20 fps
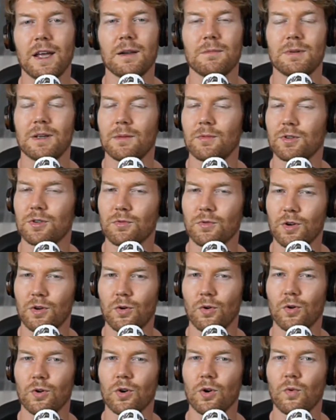and be able to
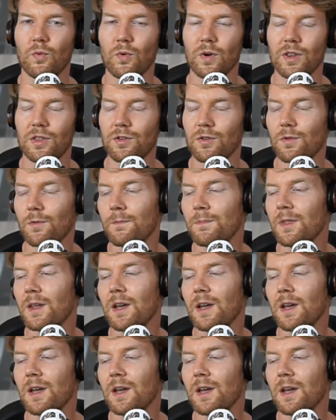record with you.